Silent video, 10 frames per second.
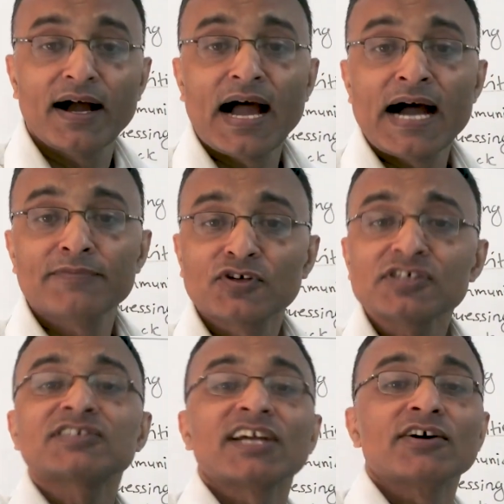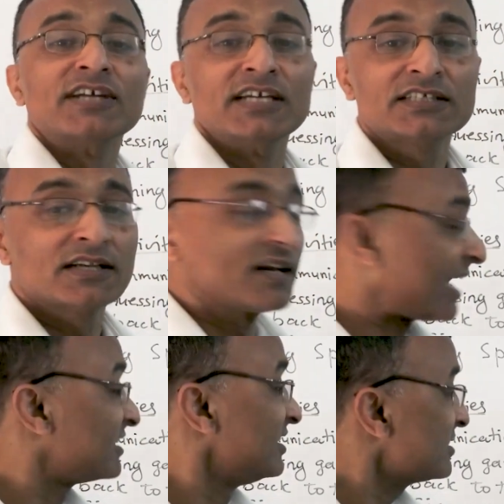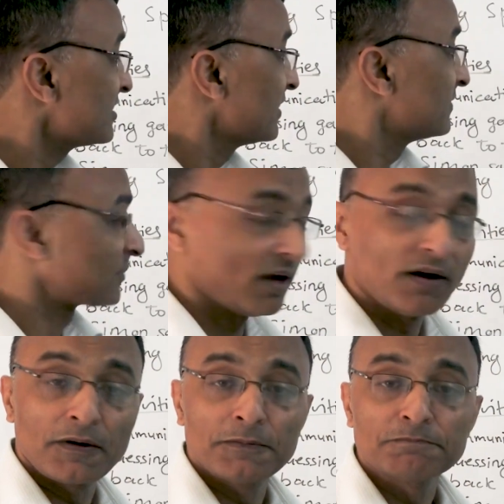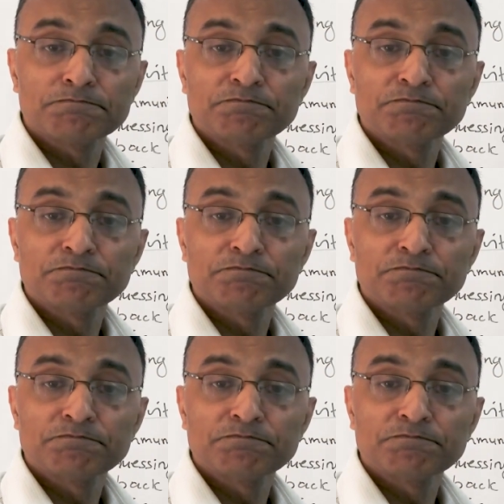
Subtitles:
I have just taken it. Like this, the